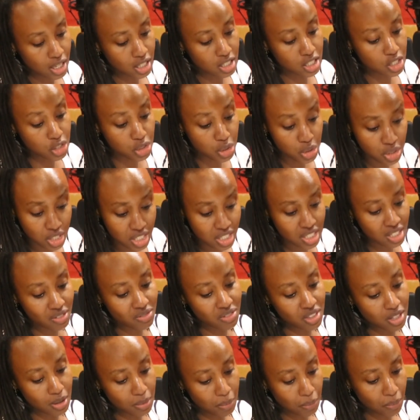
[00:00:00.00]
Did you
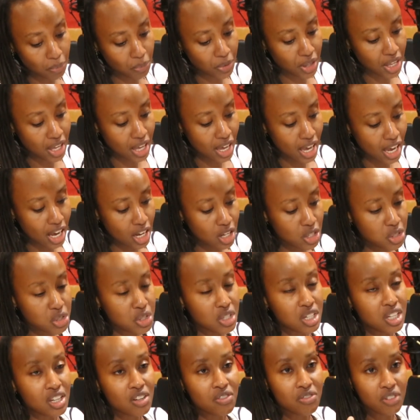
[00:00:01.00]
receive them? I
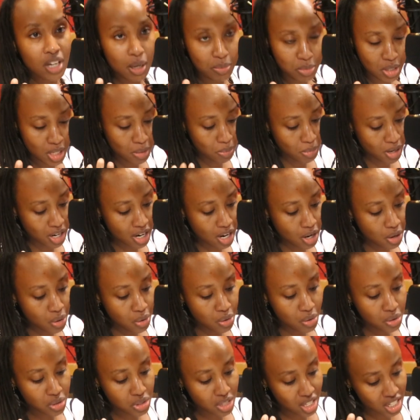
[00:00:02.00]
also gave Captain
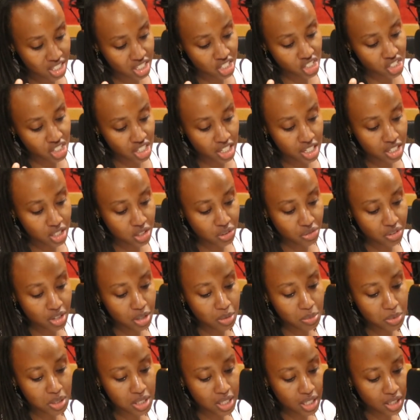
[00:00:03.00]
Barago 30 shillings for
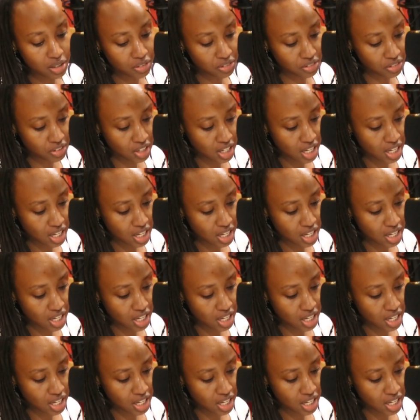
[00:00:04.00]
himself.